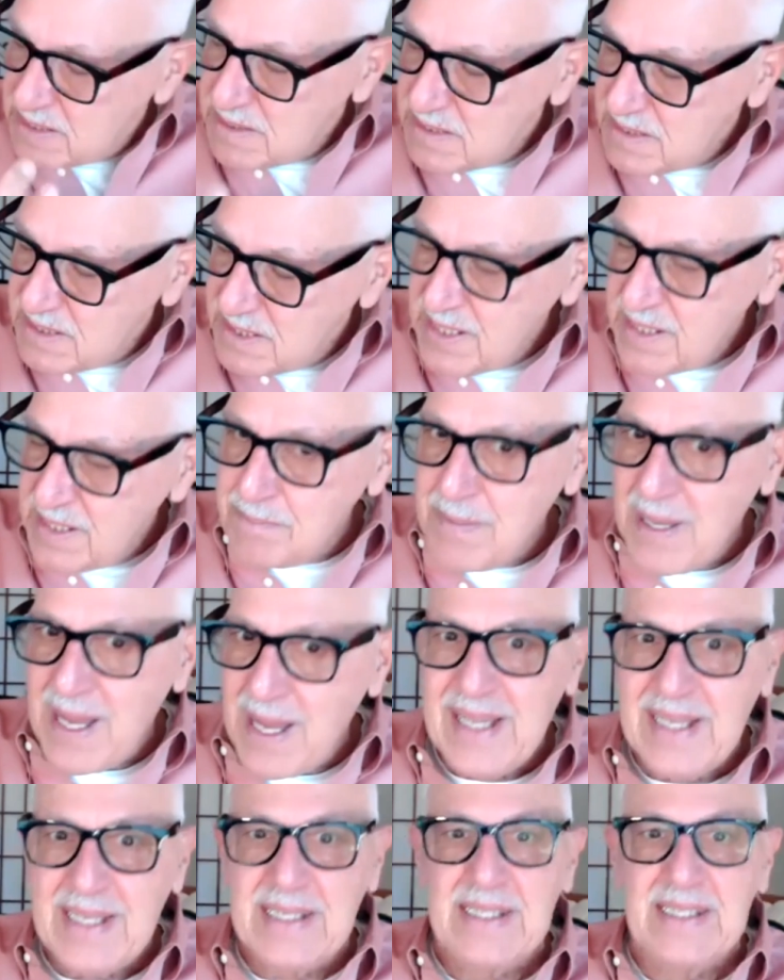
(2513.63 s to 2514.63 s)

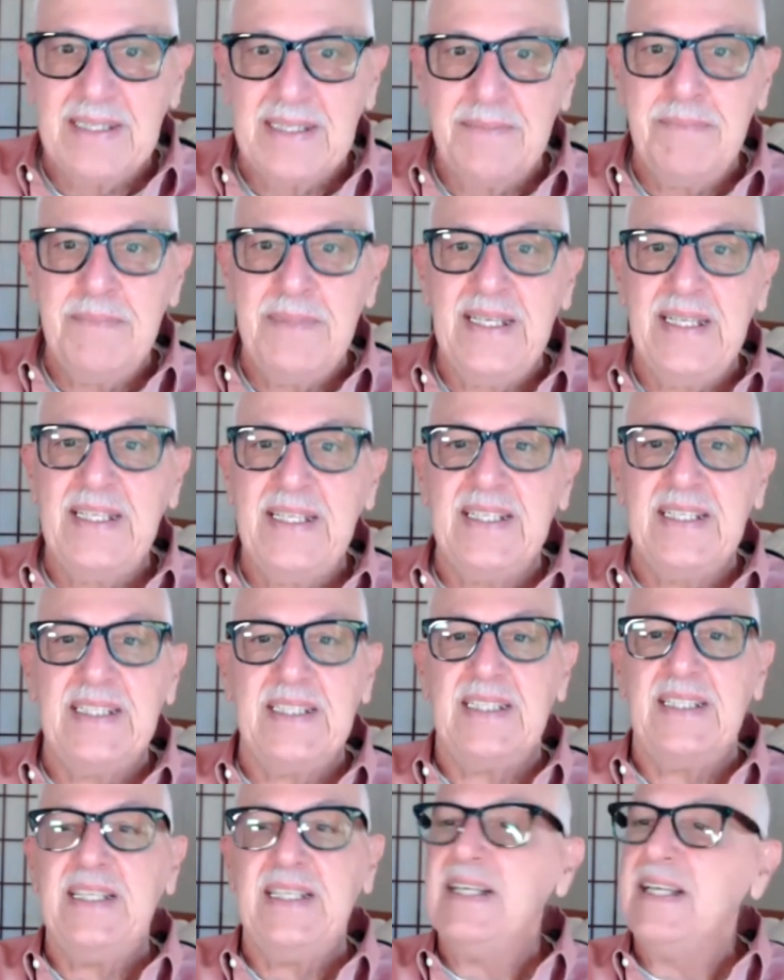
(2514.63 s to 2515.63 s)
Nehemiah
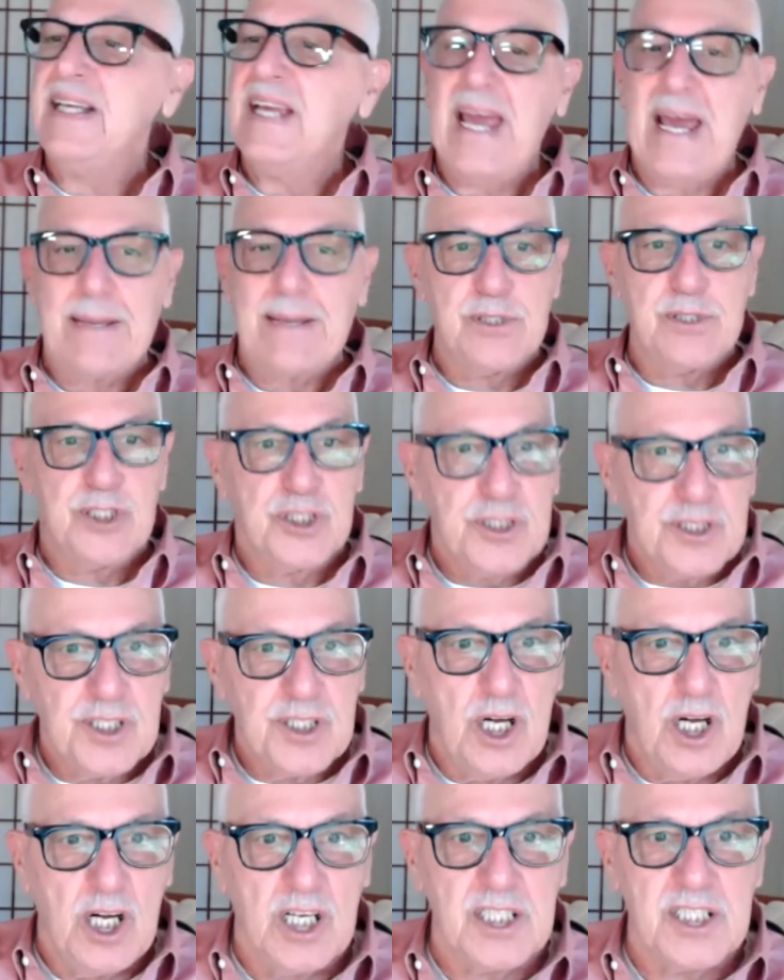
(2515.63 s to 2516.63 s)
immediately captured the
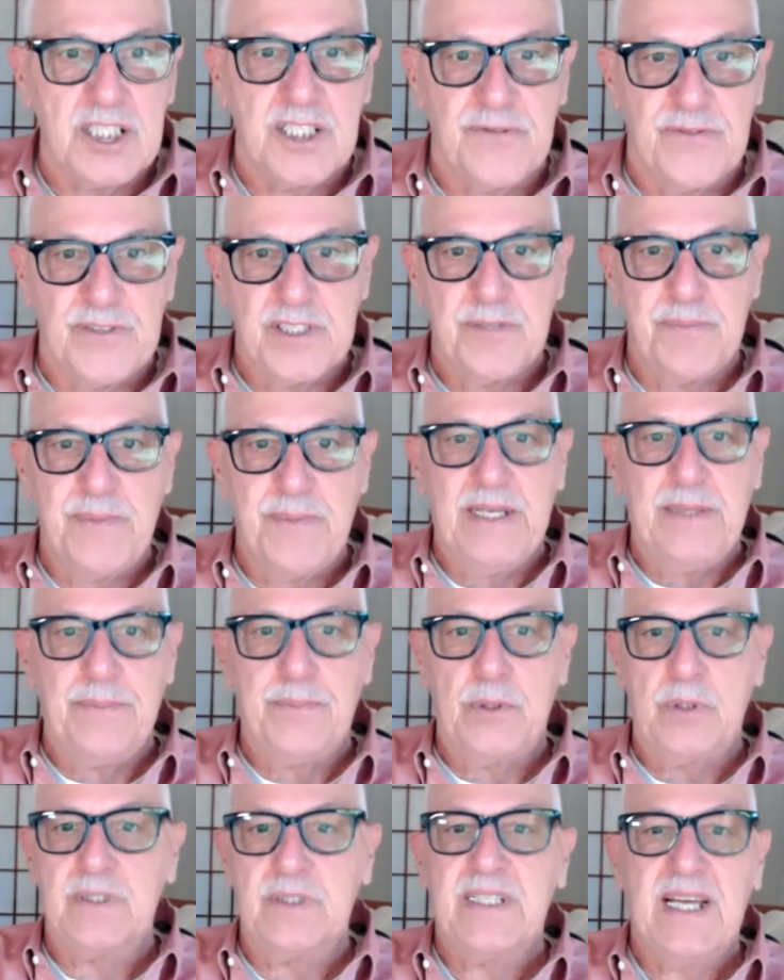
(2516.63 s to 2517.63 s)
hearts of his
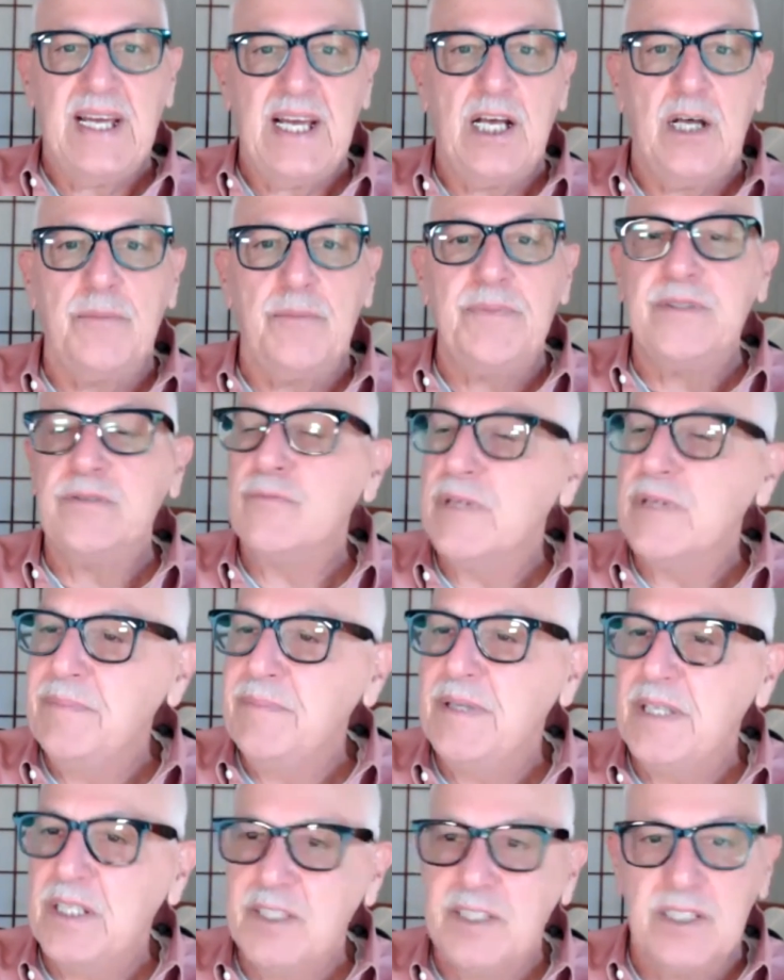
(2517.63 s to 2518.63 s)
people to help in
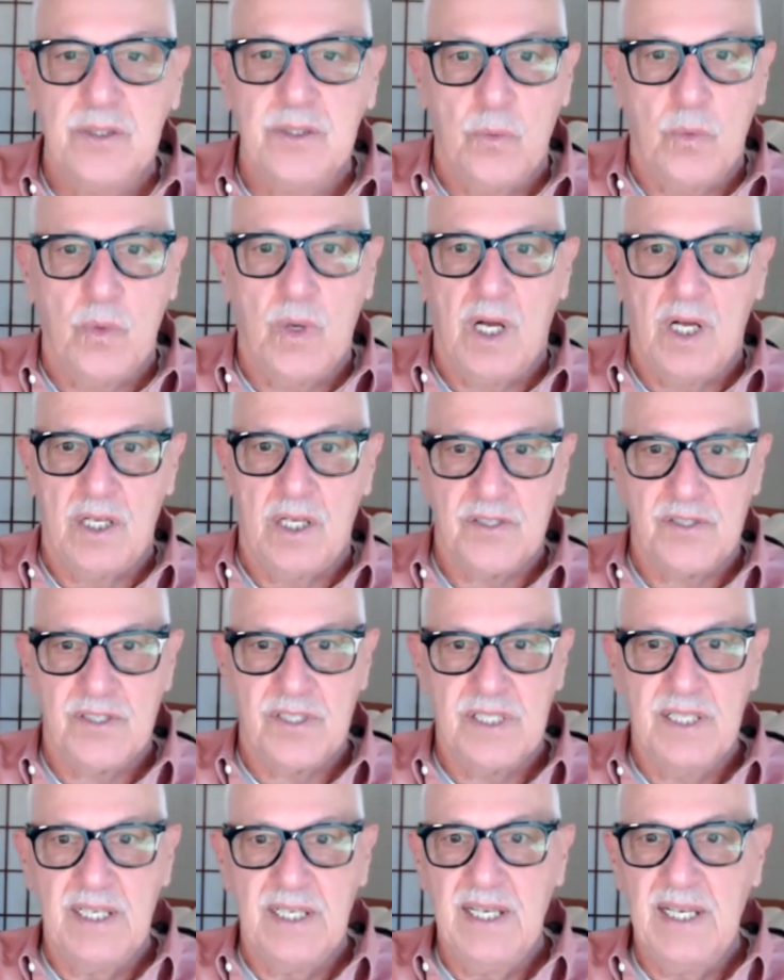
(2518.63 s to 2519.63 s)
rebuilding the walls.
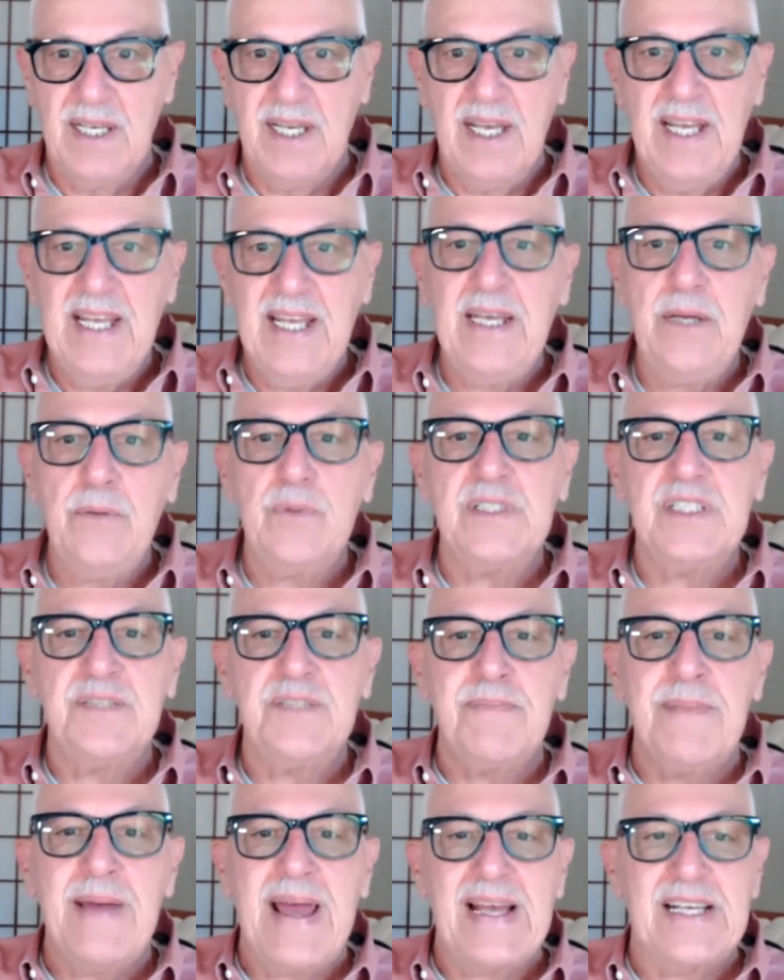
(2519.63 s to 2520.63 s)
He was
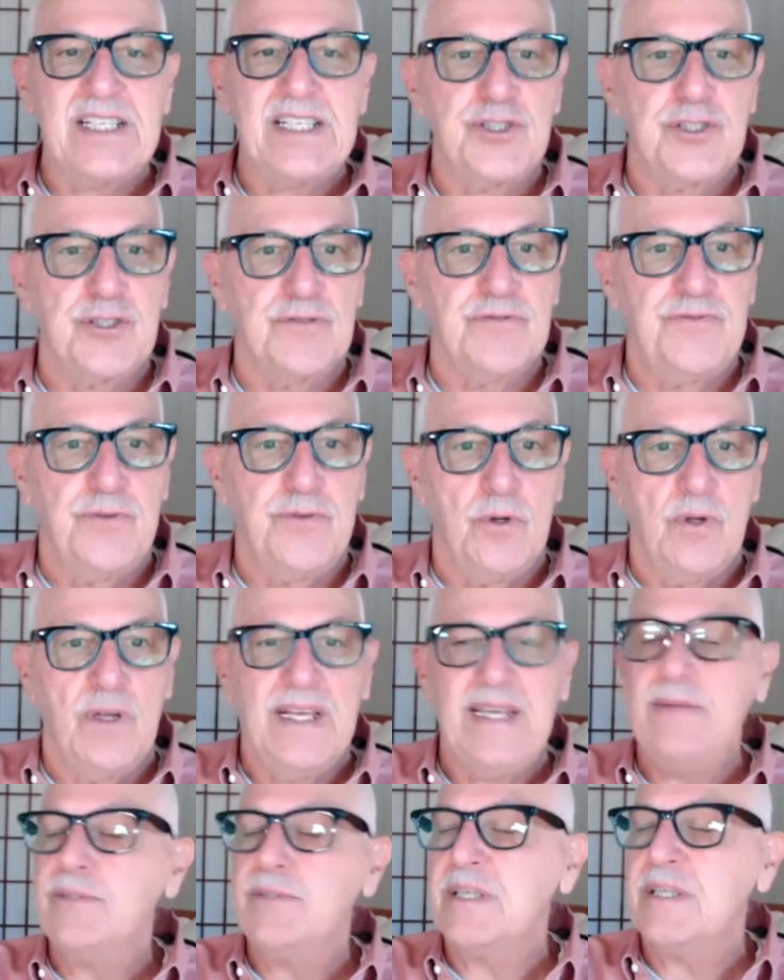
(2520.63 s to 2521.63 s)
masterful.
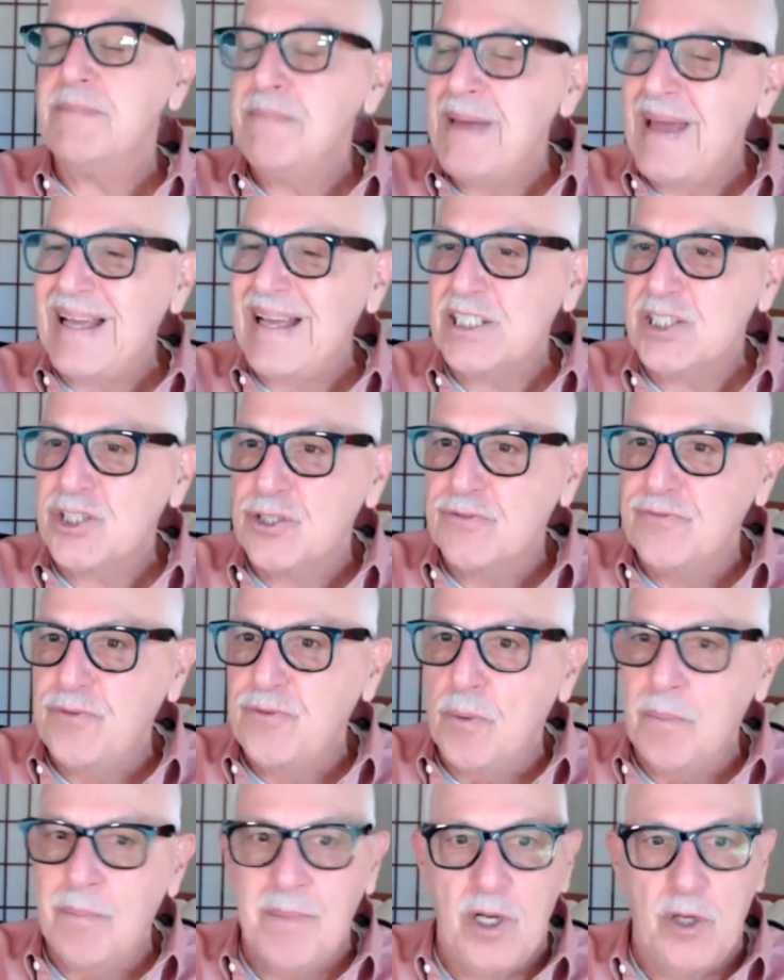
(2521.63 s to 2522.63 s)
He was a
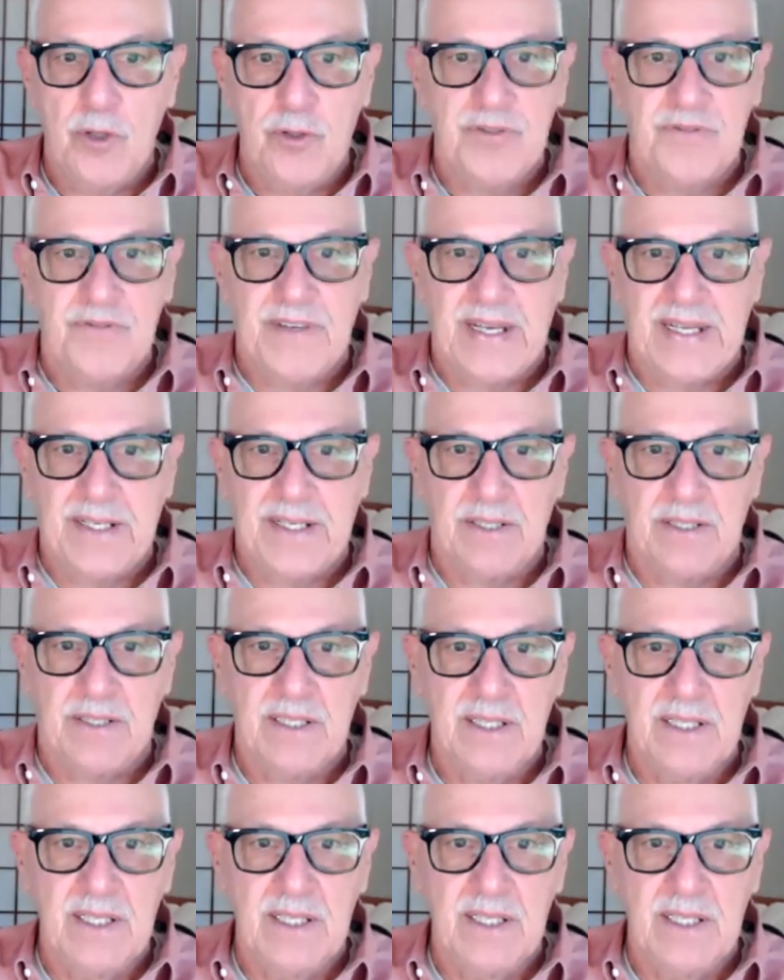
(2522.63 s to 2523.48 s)
masterful motivator